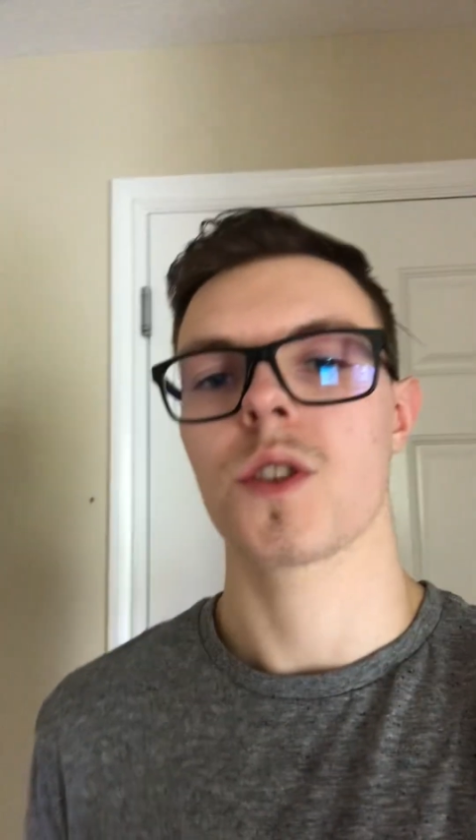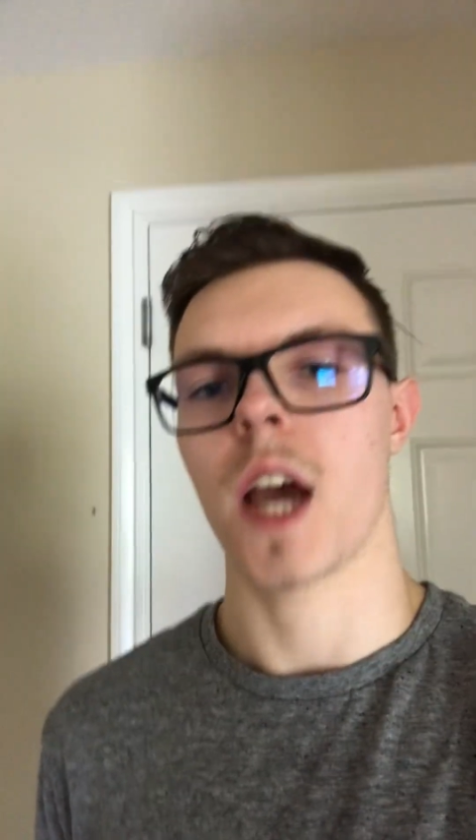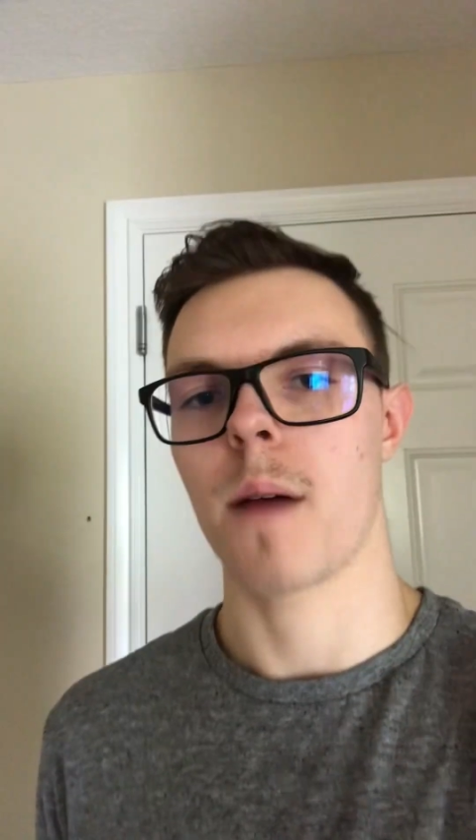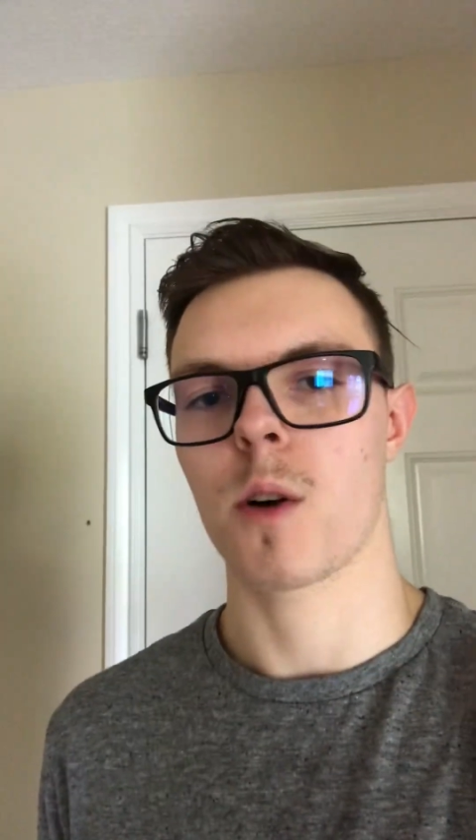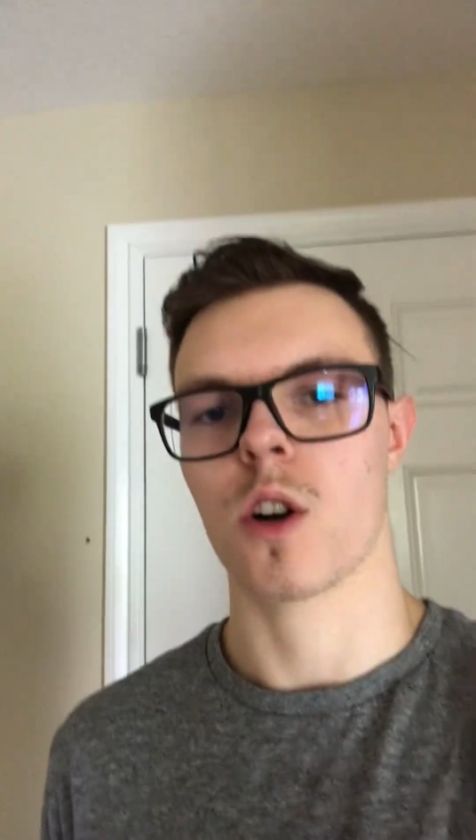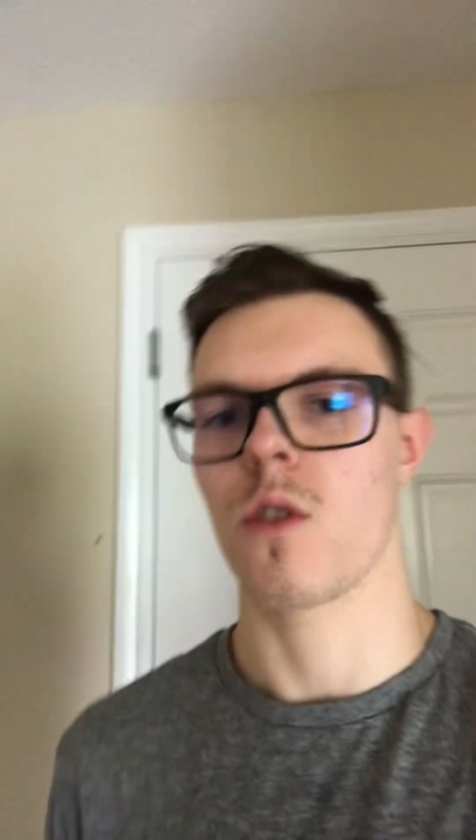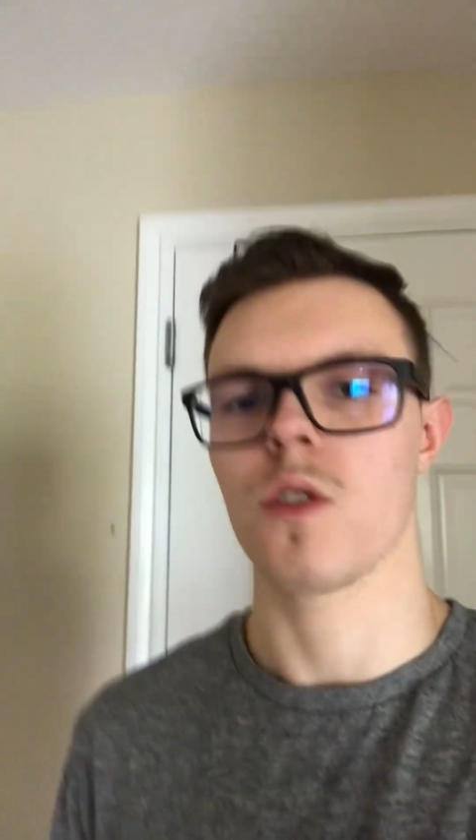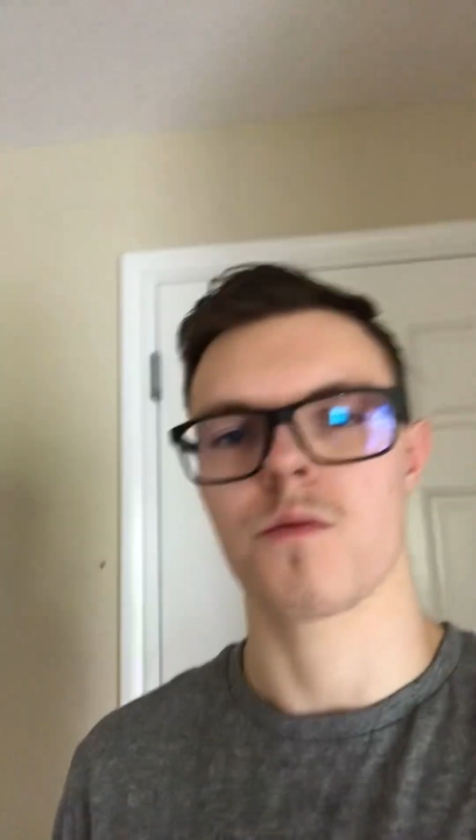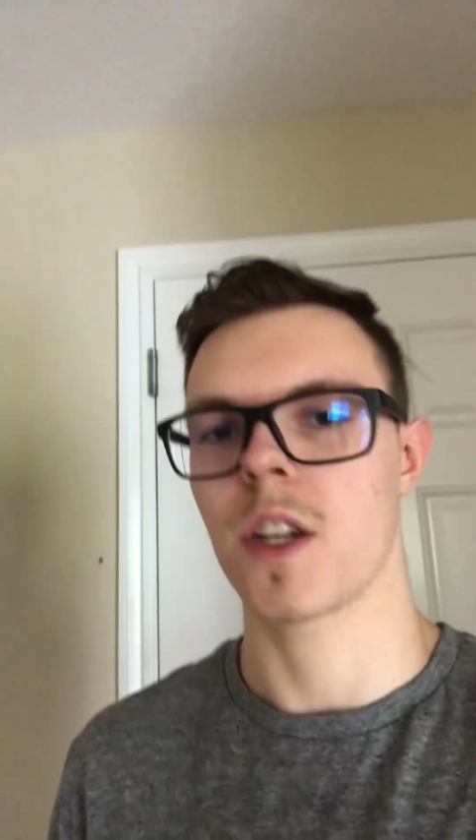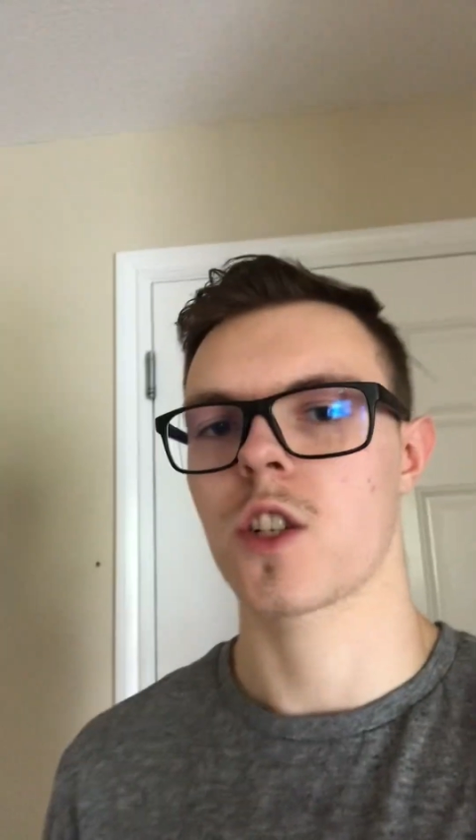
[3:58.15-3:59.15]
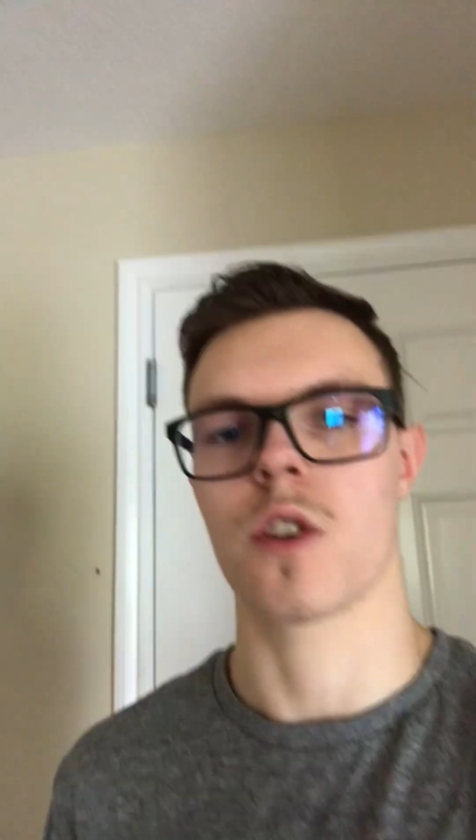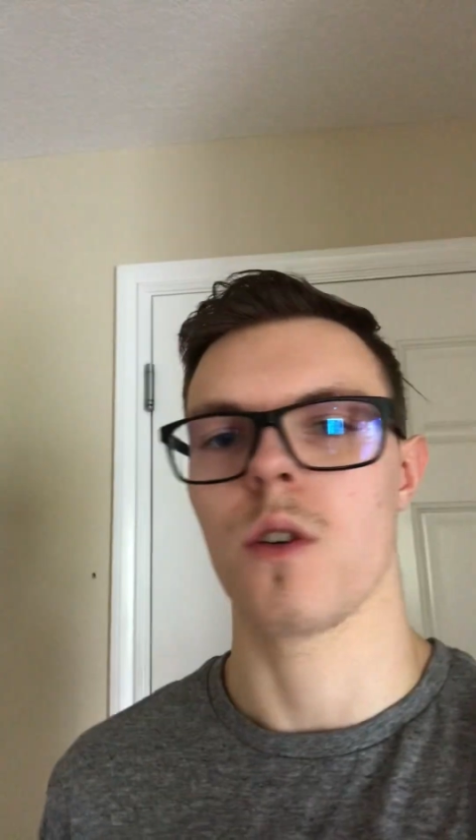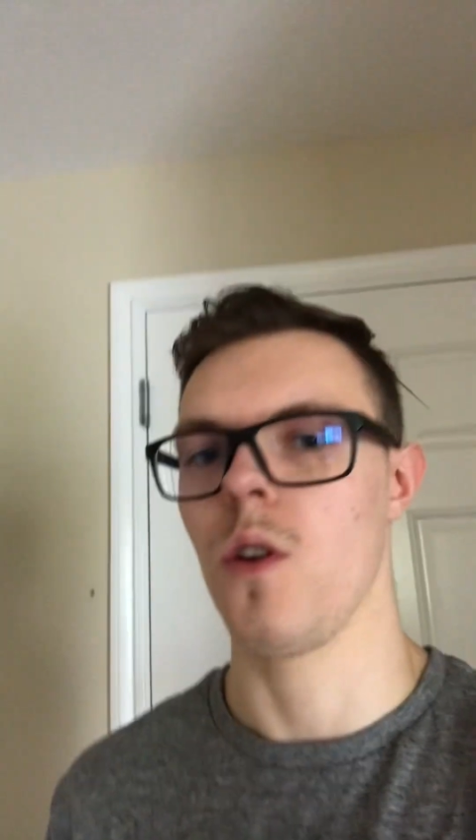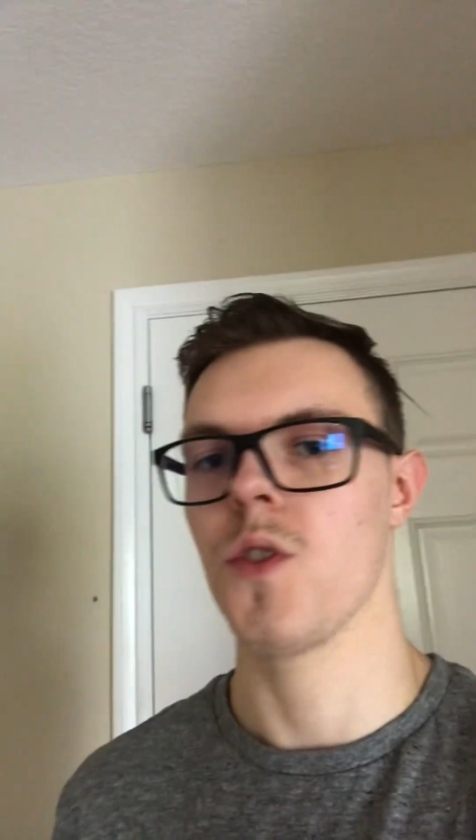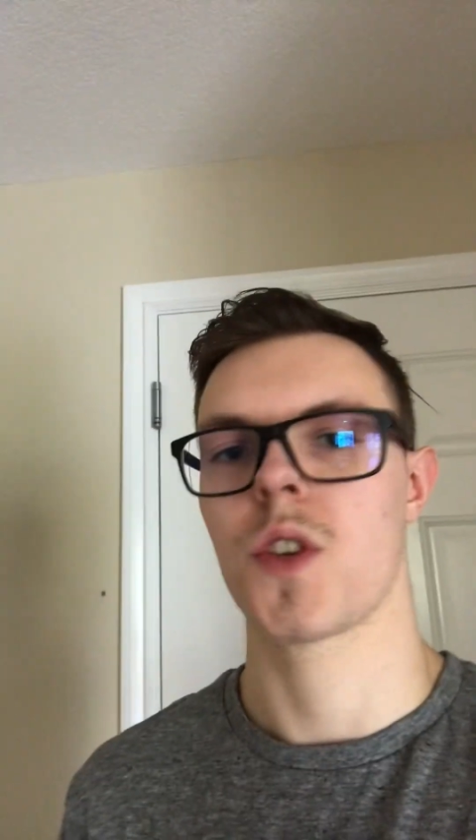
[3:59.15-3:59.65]
hammer curls, wrist
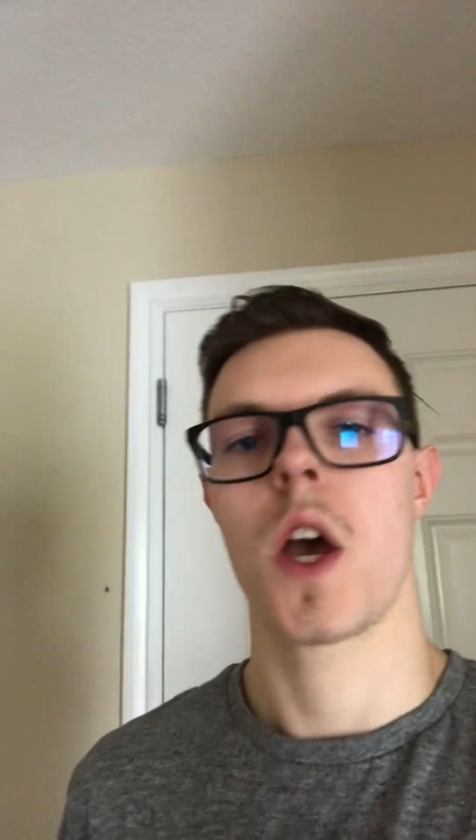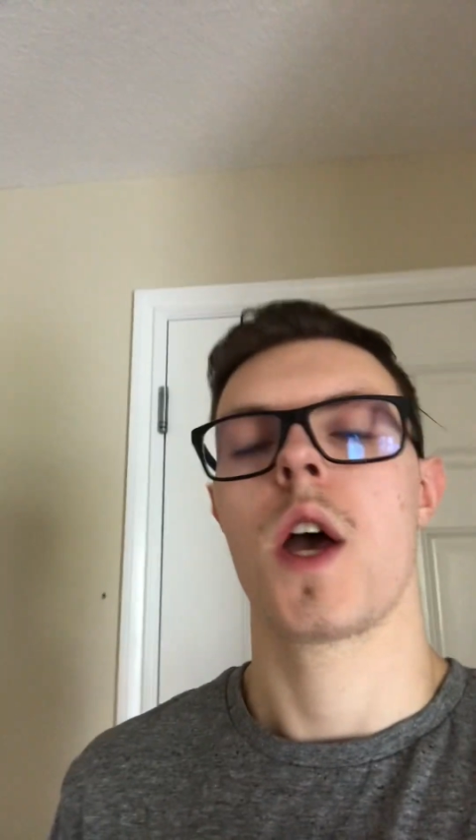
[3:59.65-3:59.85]
curls.